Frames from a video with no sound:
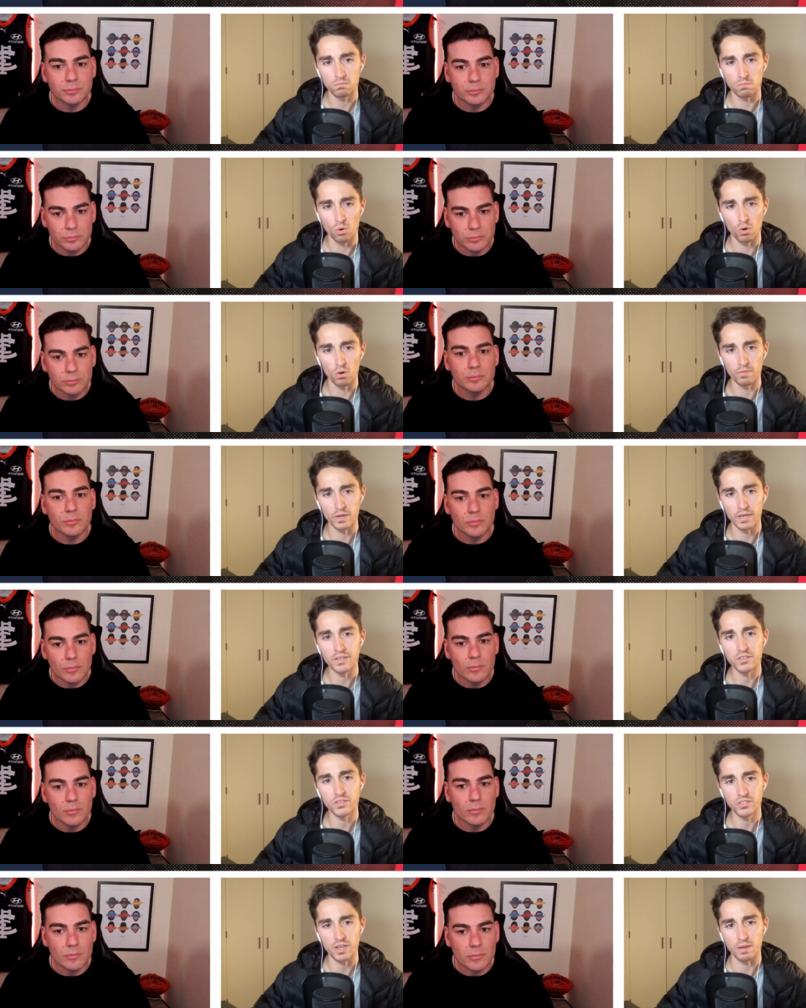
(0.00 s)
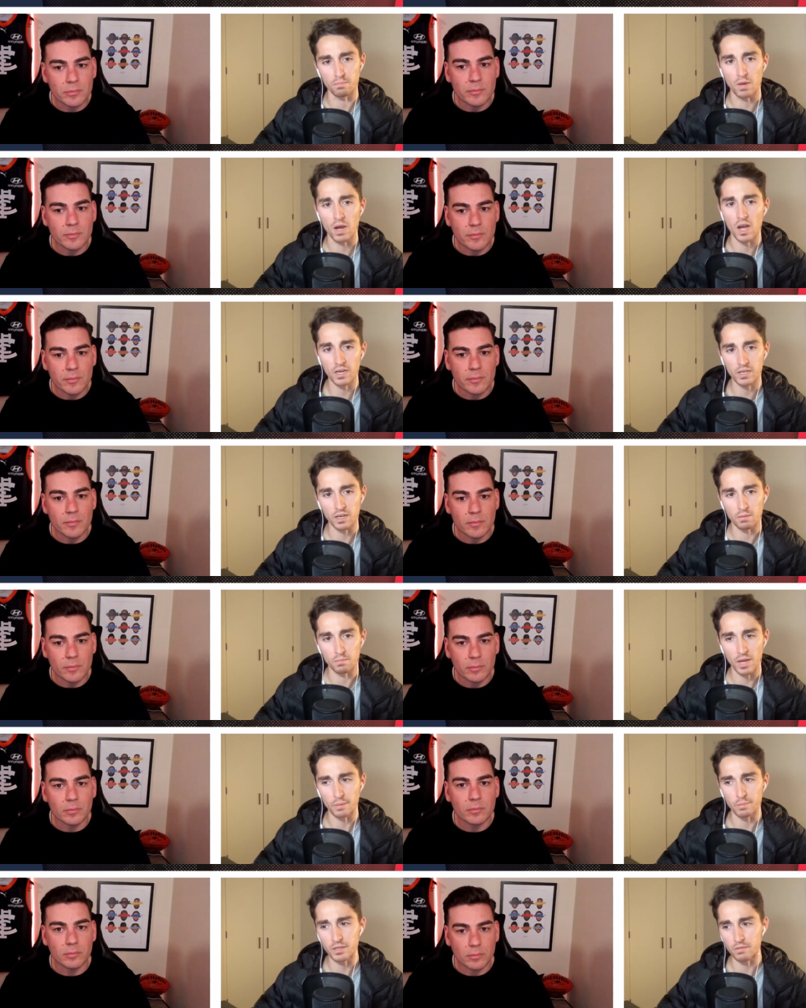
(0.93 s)
Speaker 1: more of an intercept marker,
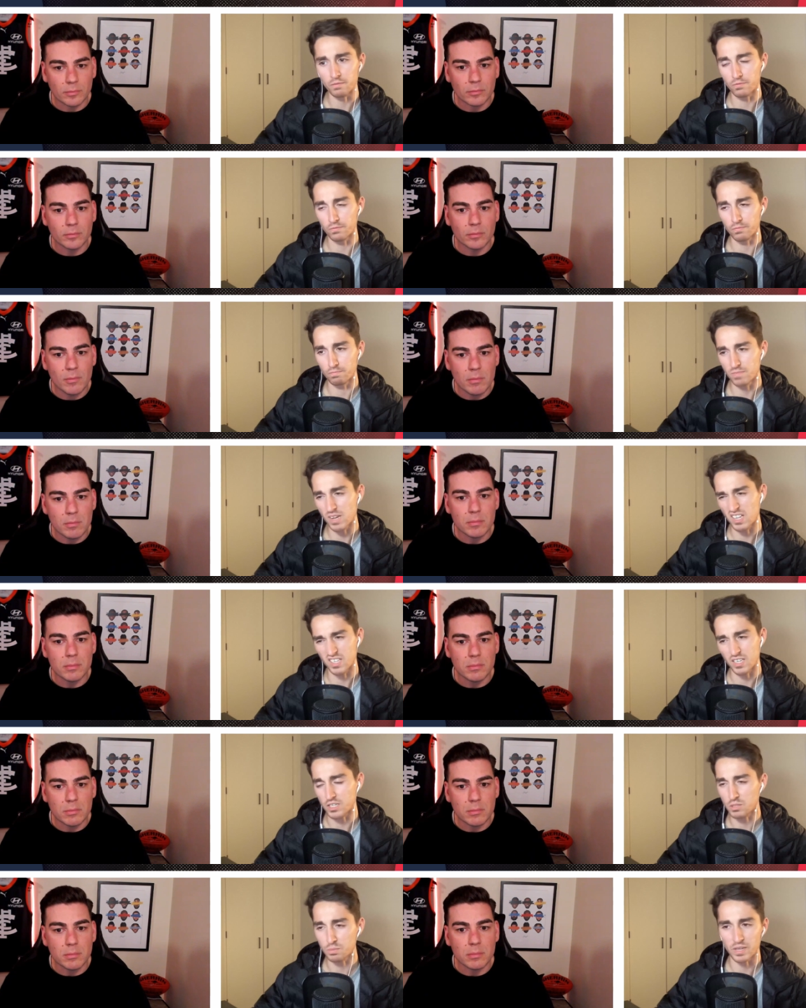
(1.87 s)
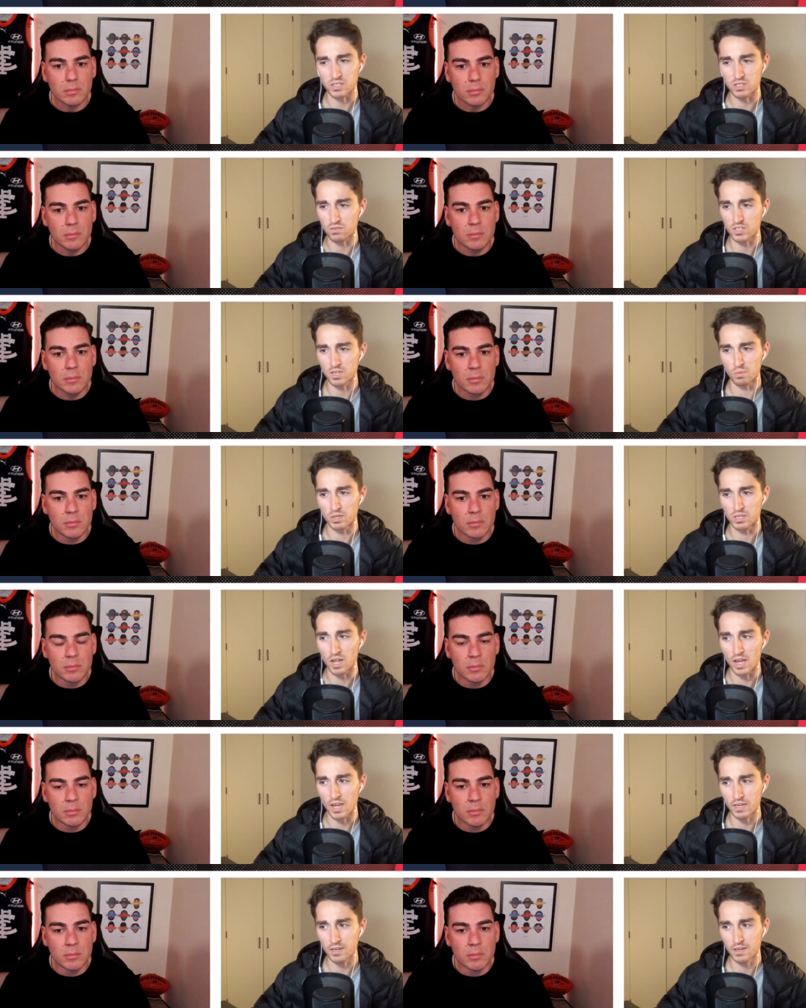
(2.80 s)
maybe at the expense of someone
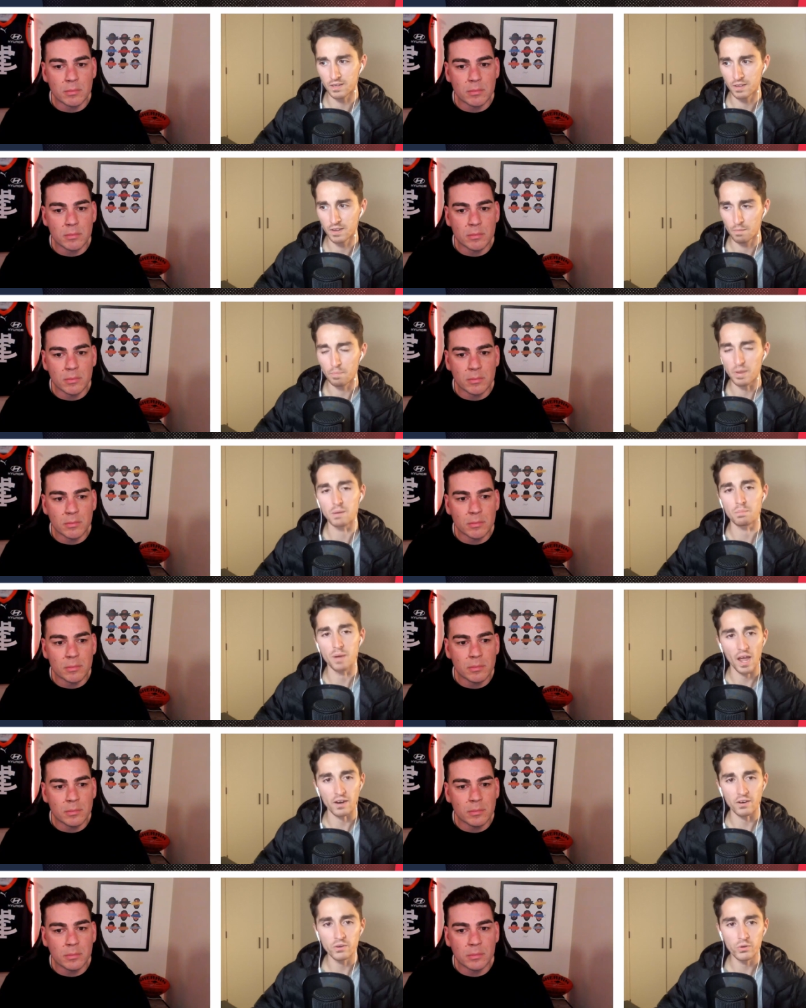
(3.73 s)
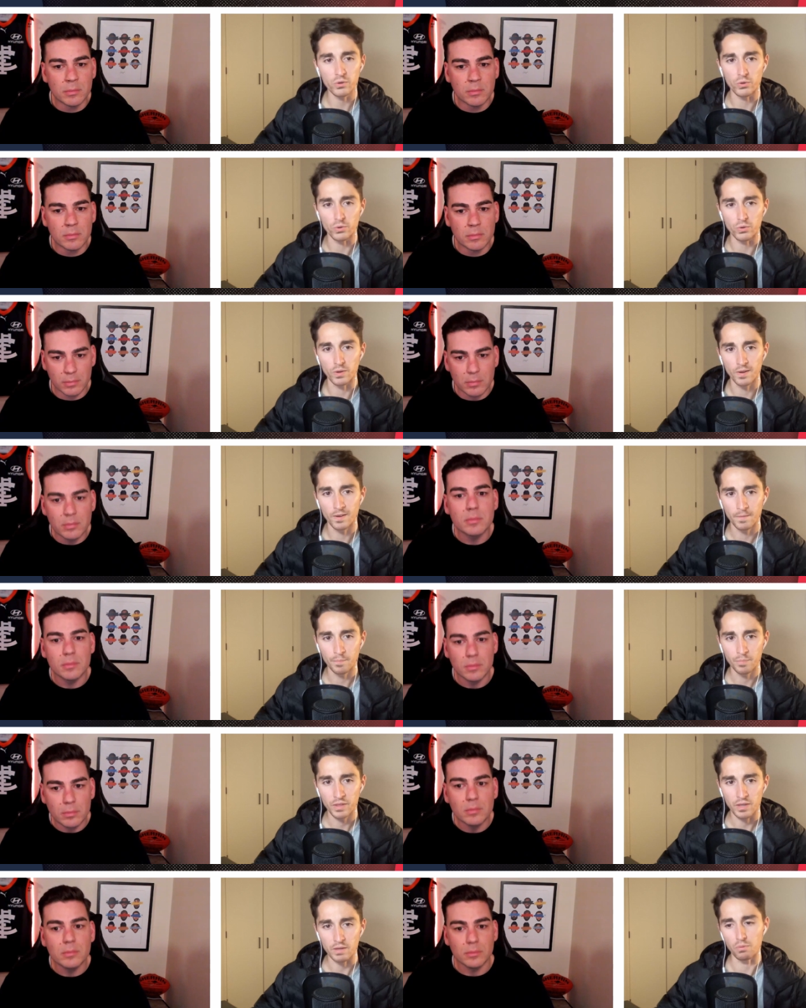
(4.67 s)
like Ben Patton, who
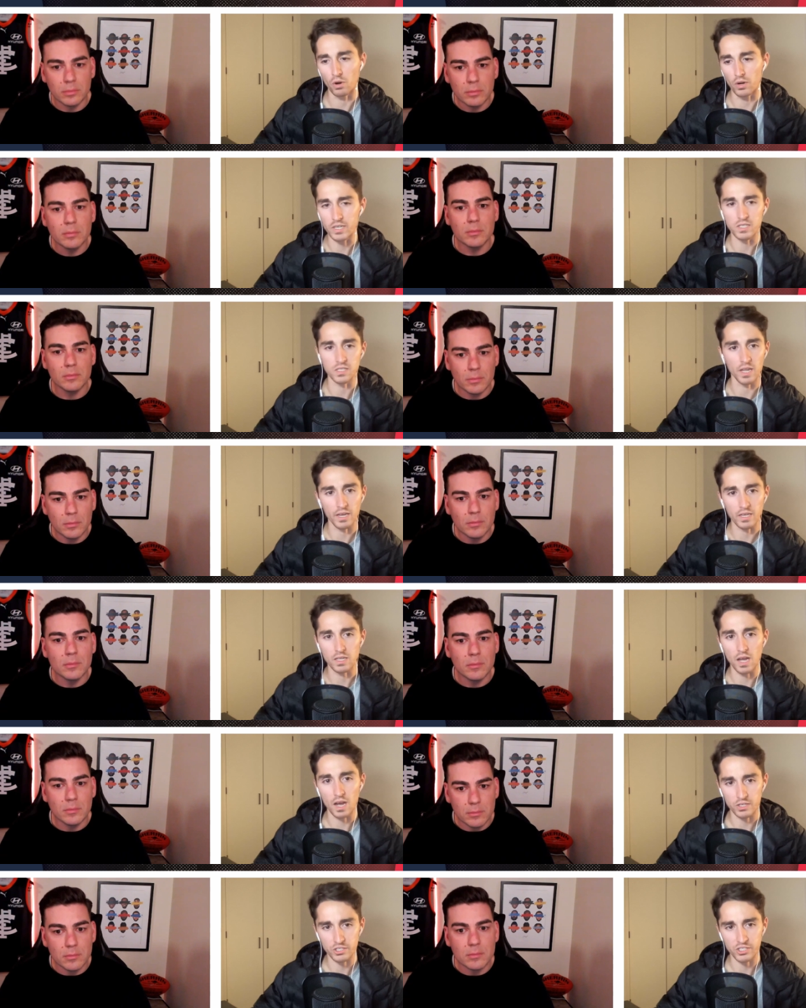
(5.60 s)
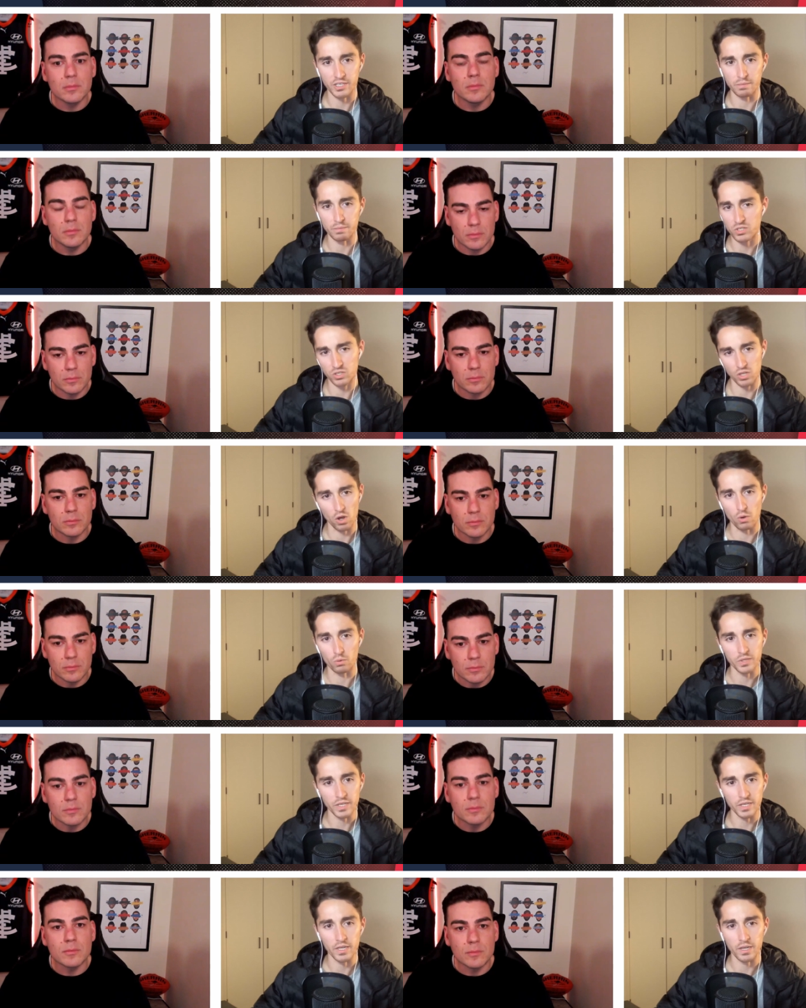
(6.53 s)
he broke his leg last year, missed the
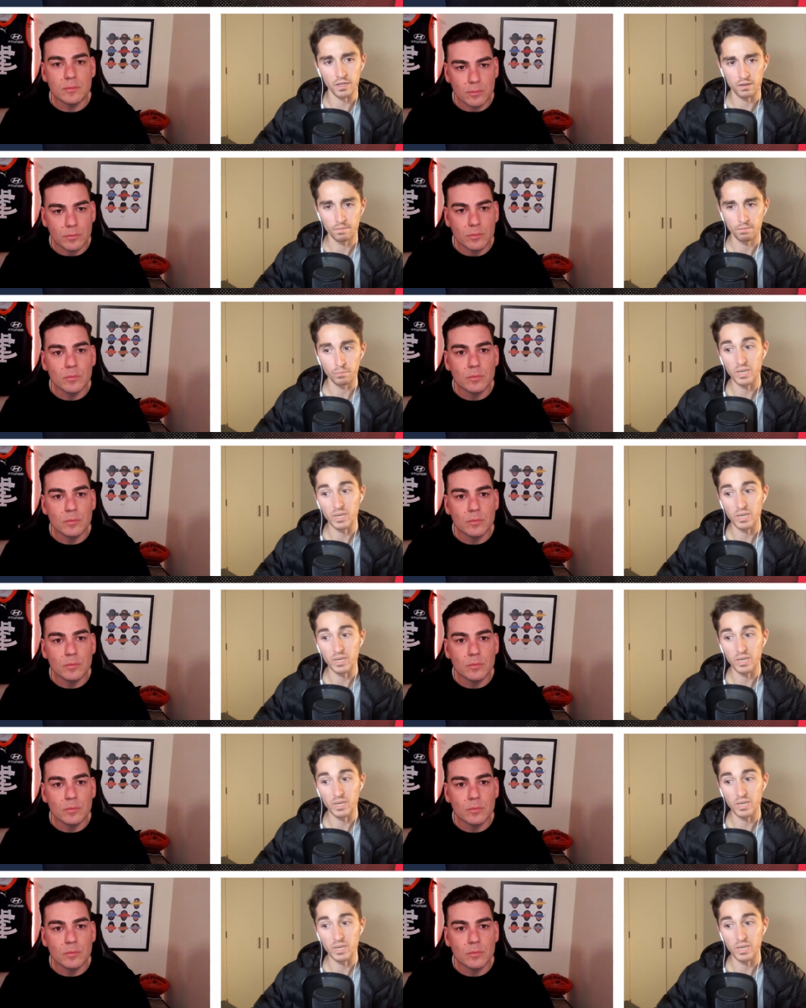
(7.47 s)
whole year,